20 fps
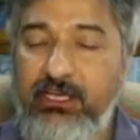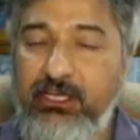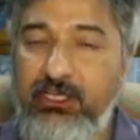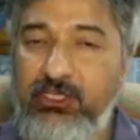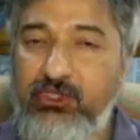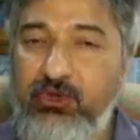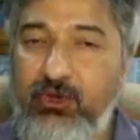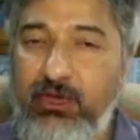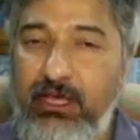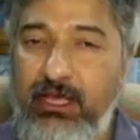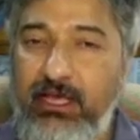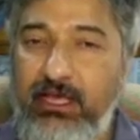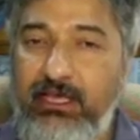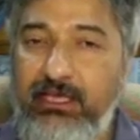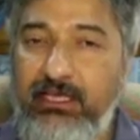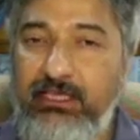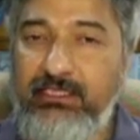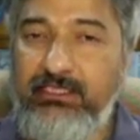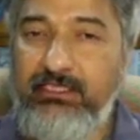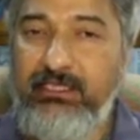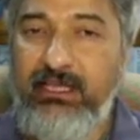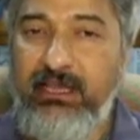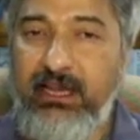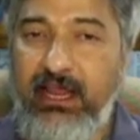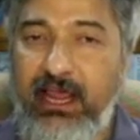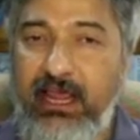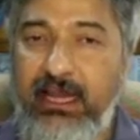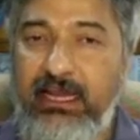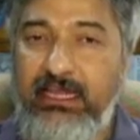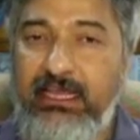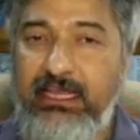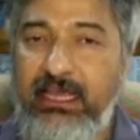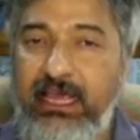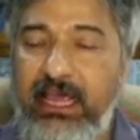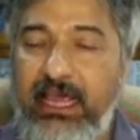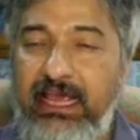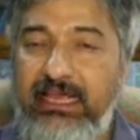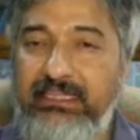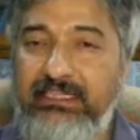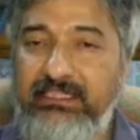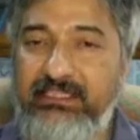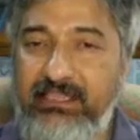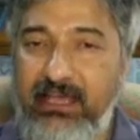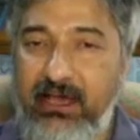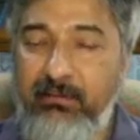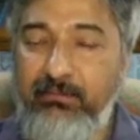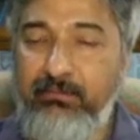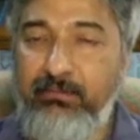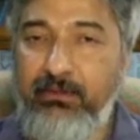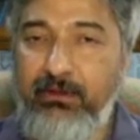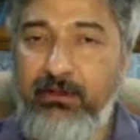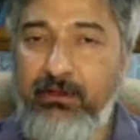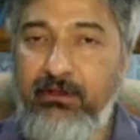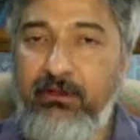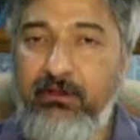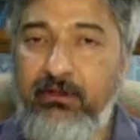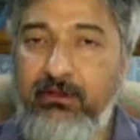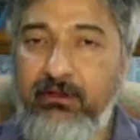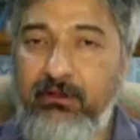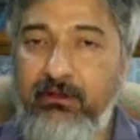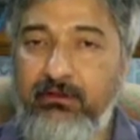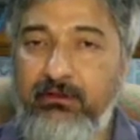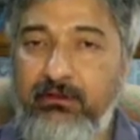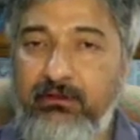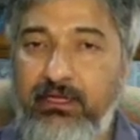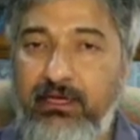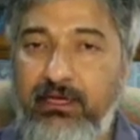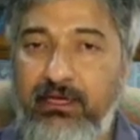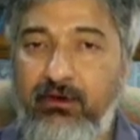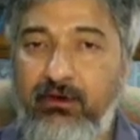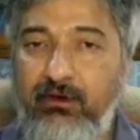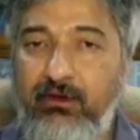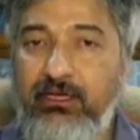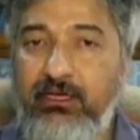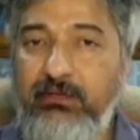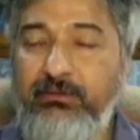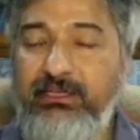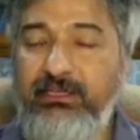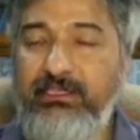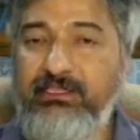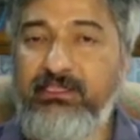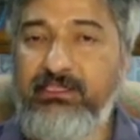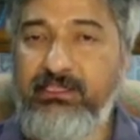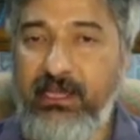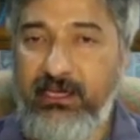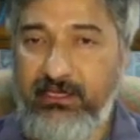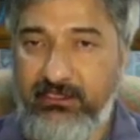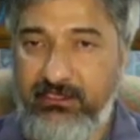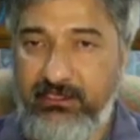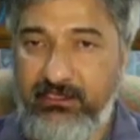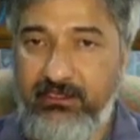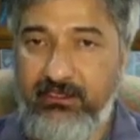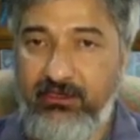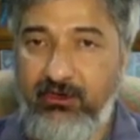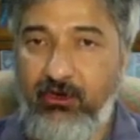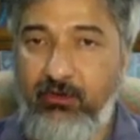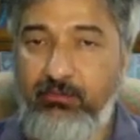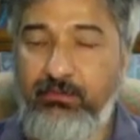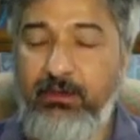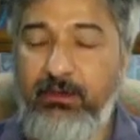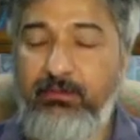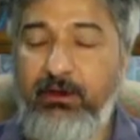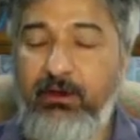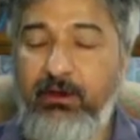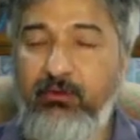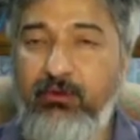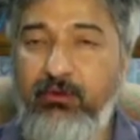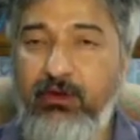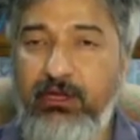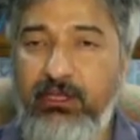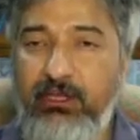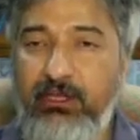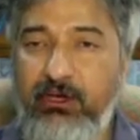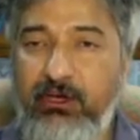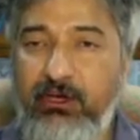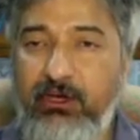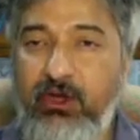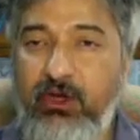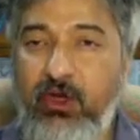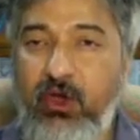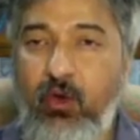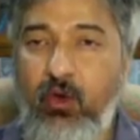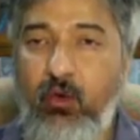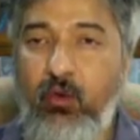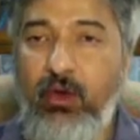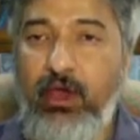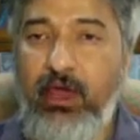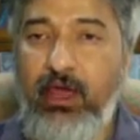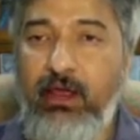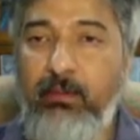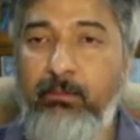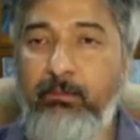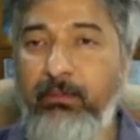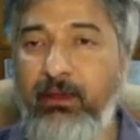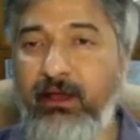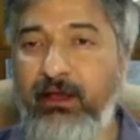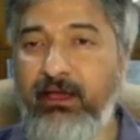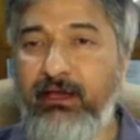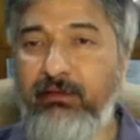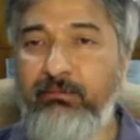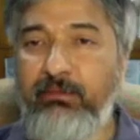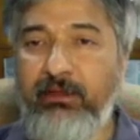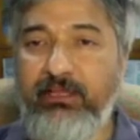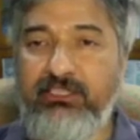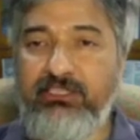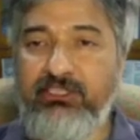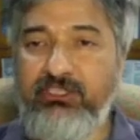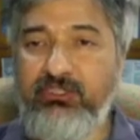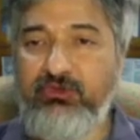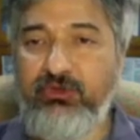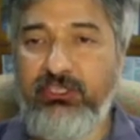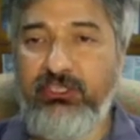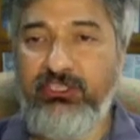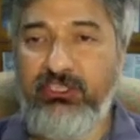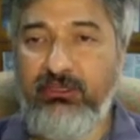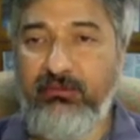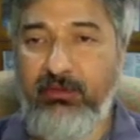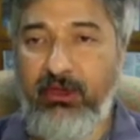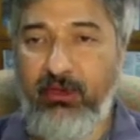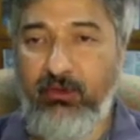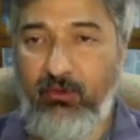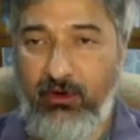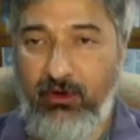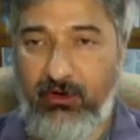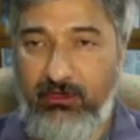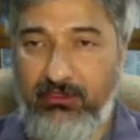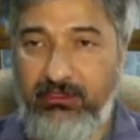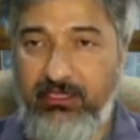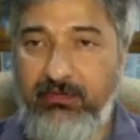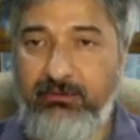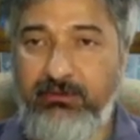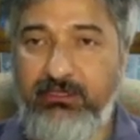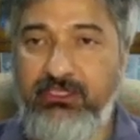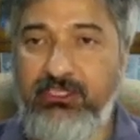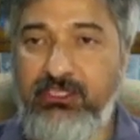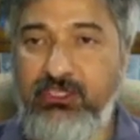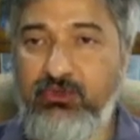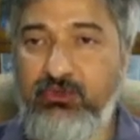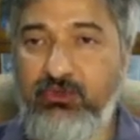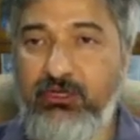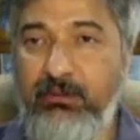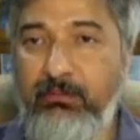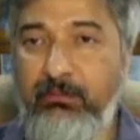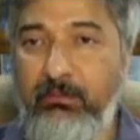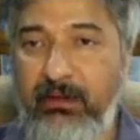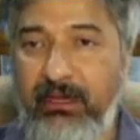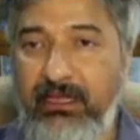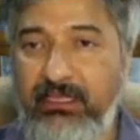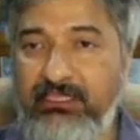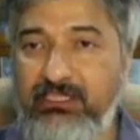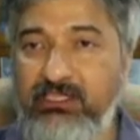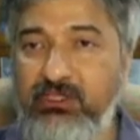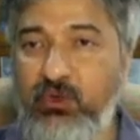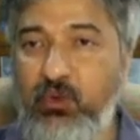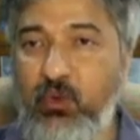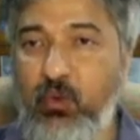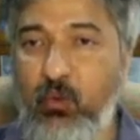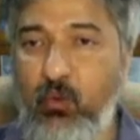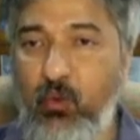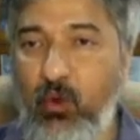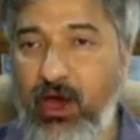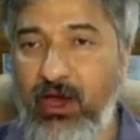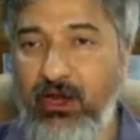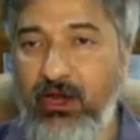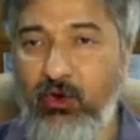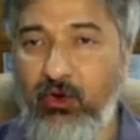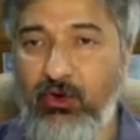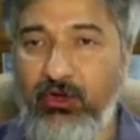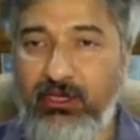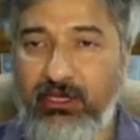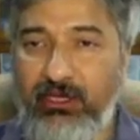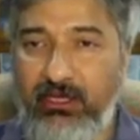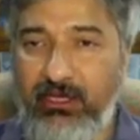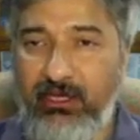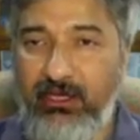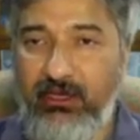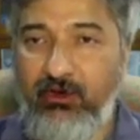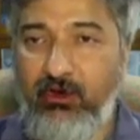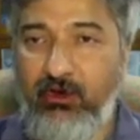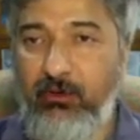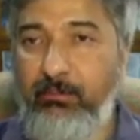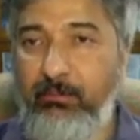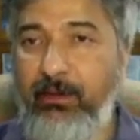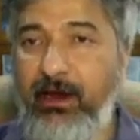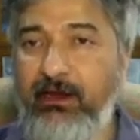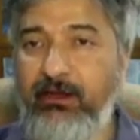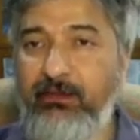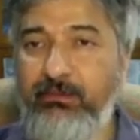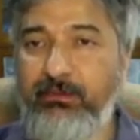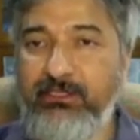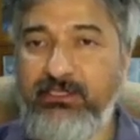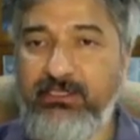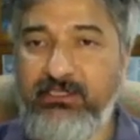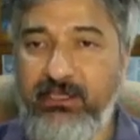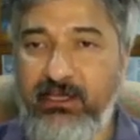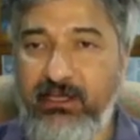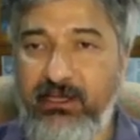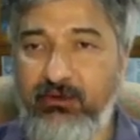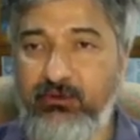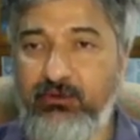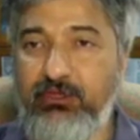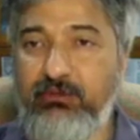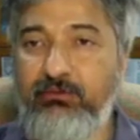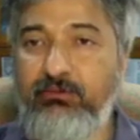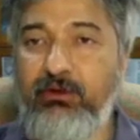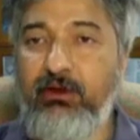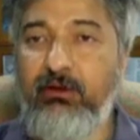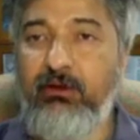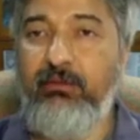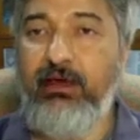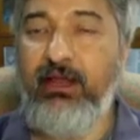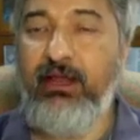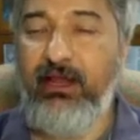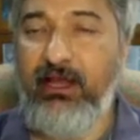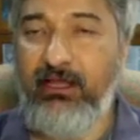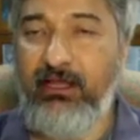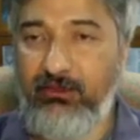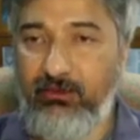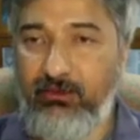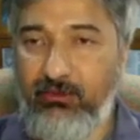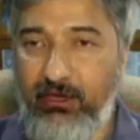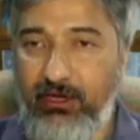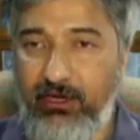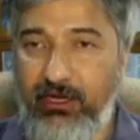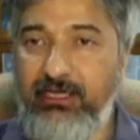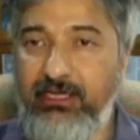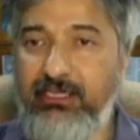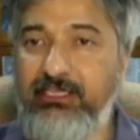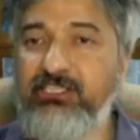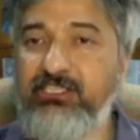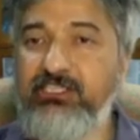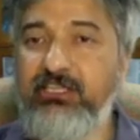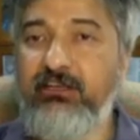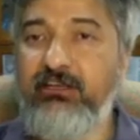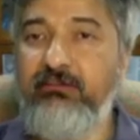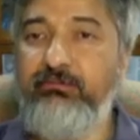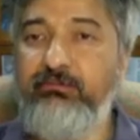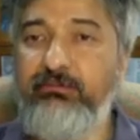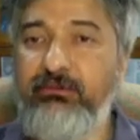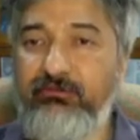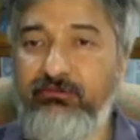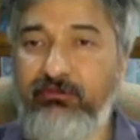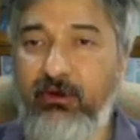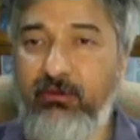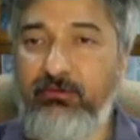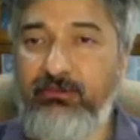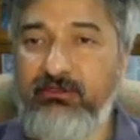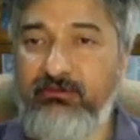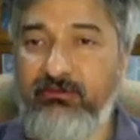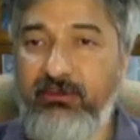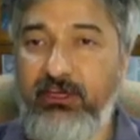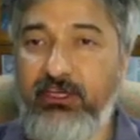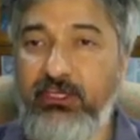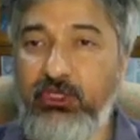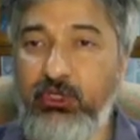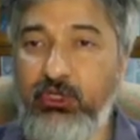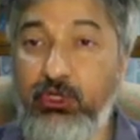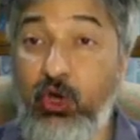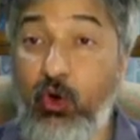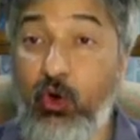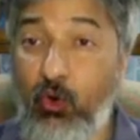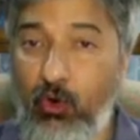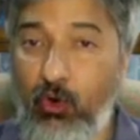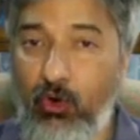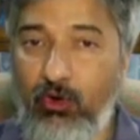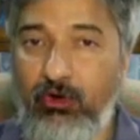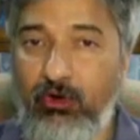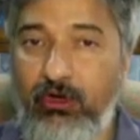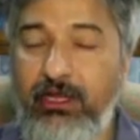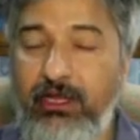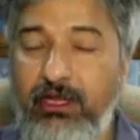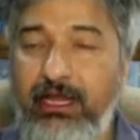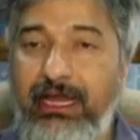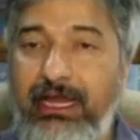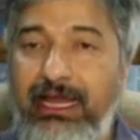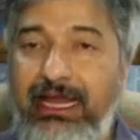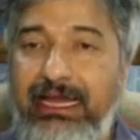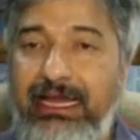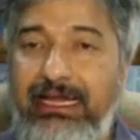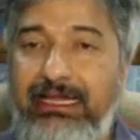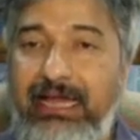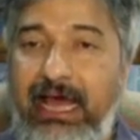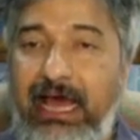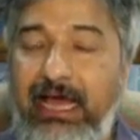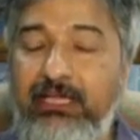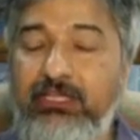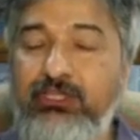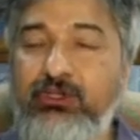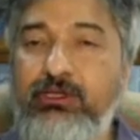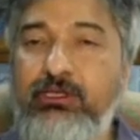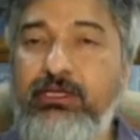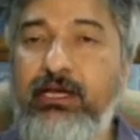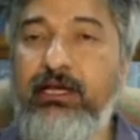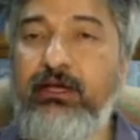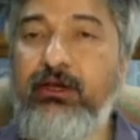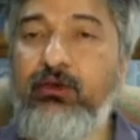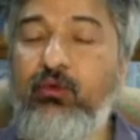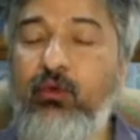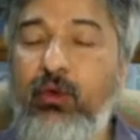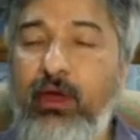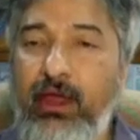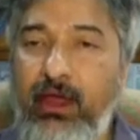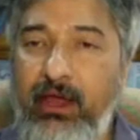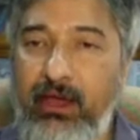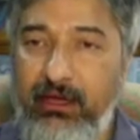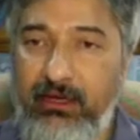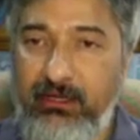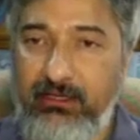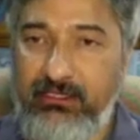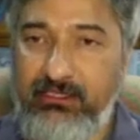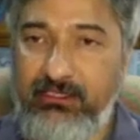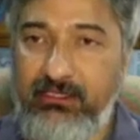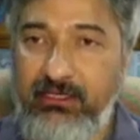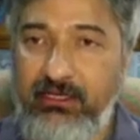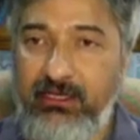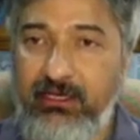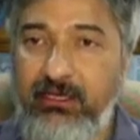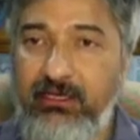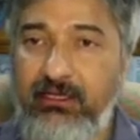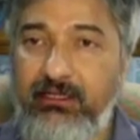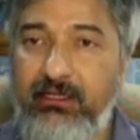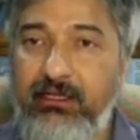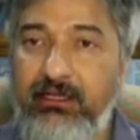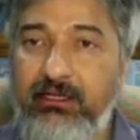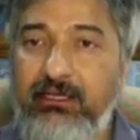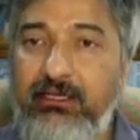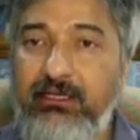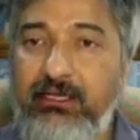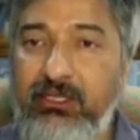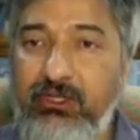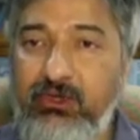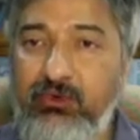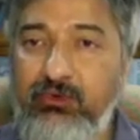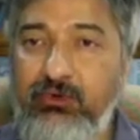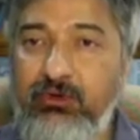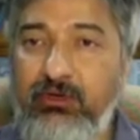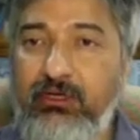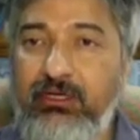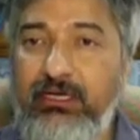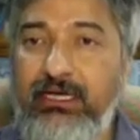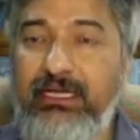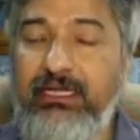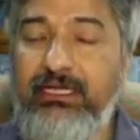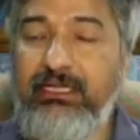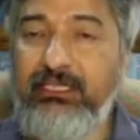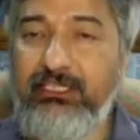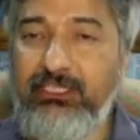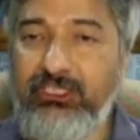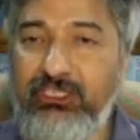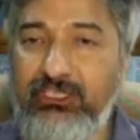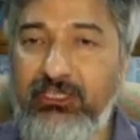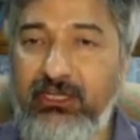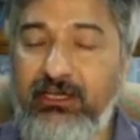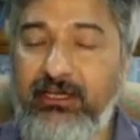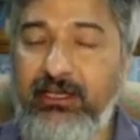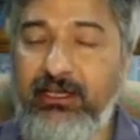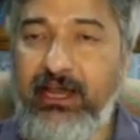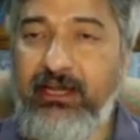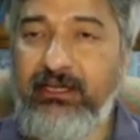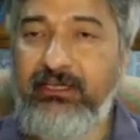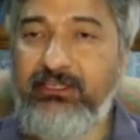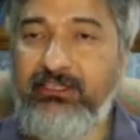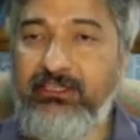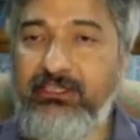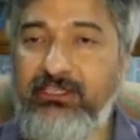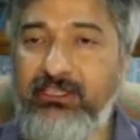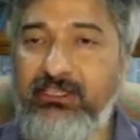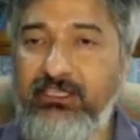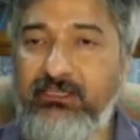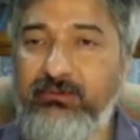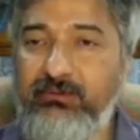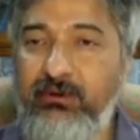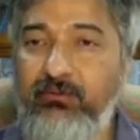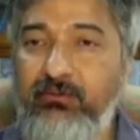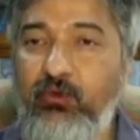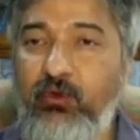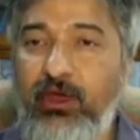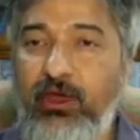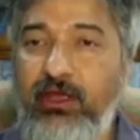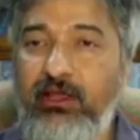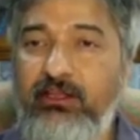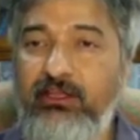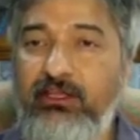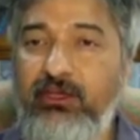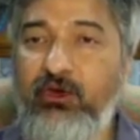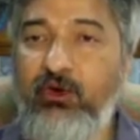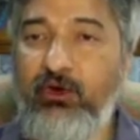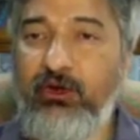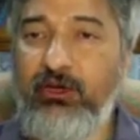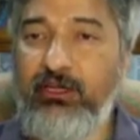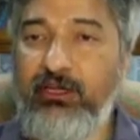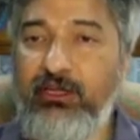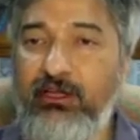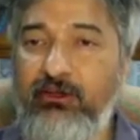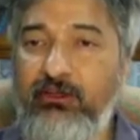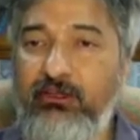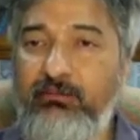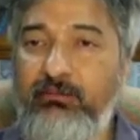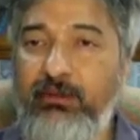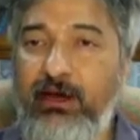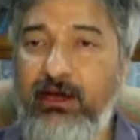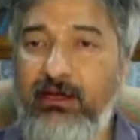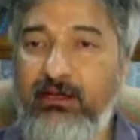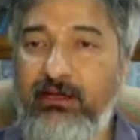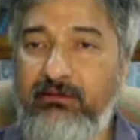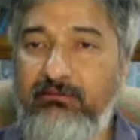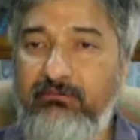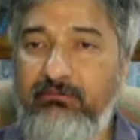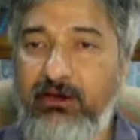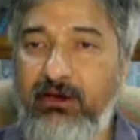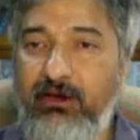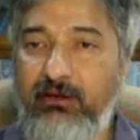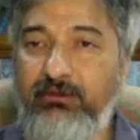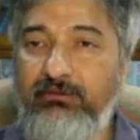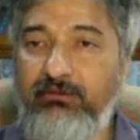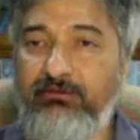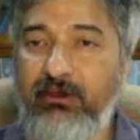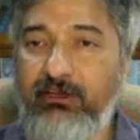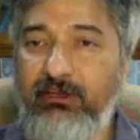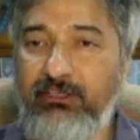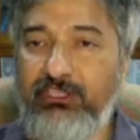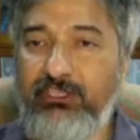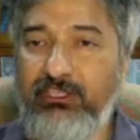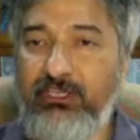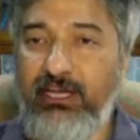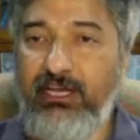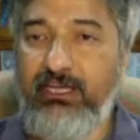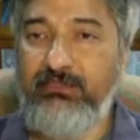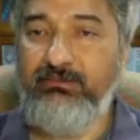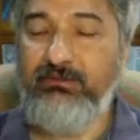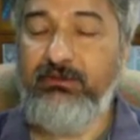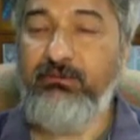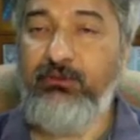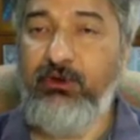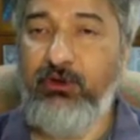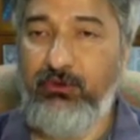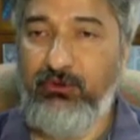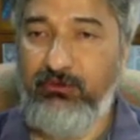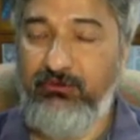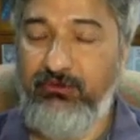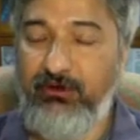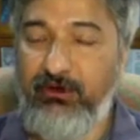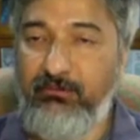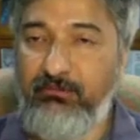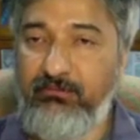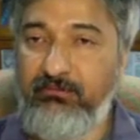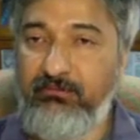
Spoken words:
So is there any example that have already been set or people are working on where a plug and play situation may work? That means you replace one organelle or a part of a cell from another one, and it still performs very good, or it actually acquires new or additional characteristics from where the organelle or the part of the function has been borrowed from.